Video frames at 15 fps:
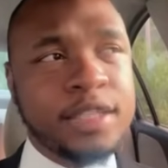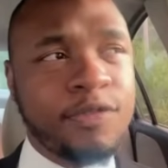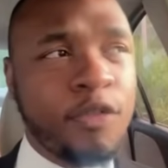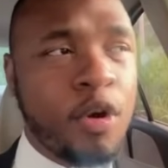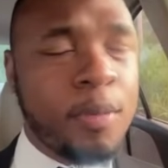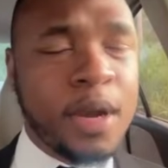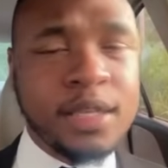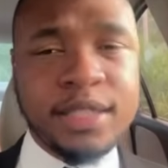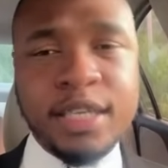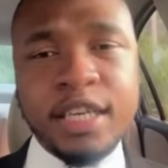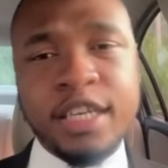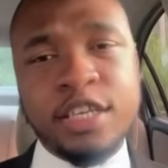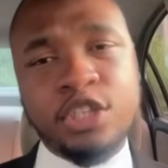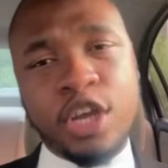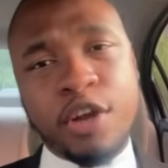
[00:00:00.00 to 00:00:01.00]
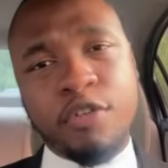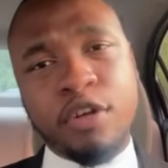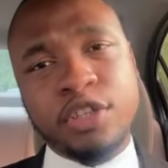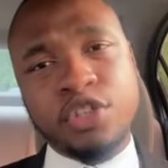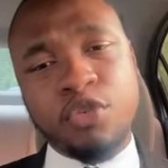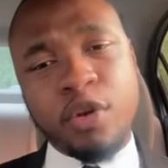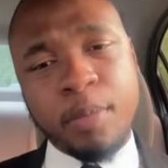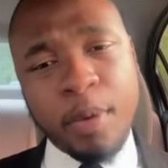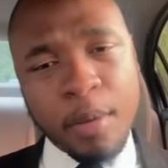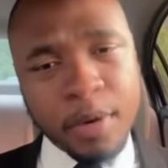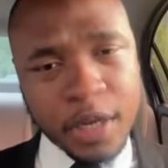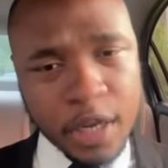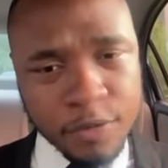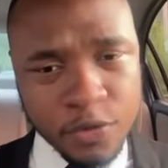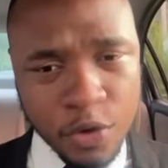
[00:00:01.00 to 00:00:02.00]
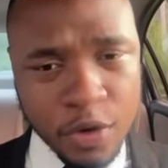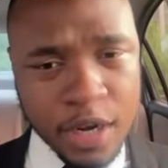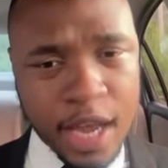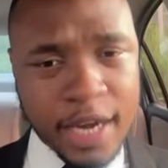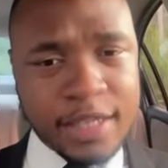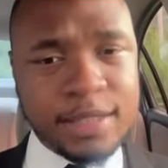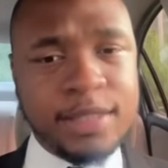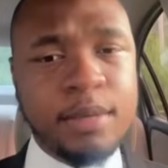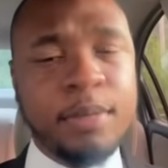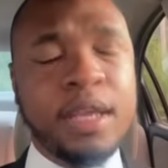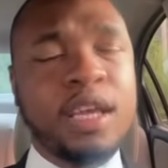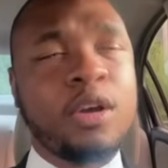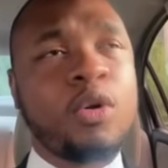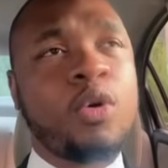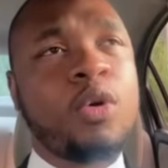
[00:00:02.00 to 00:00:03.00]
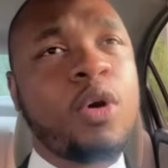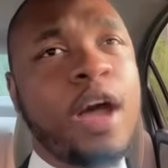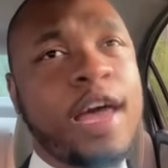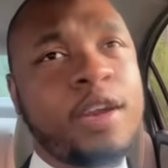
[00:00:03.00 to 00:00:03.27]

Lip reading: as former Attorney General to the Republic of Trinidad and Tobago,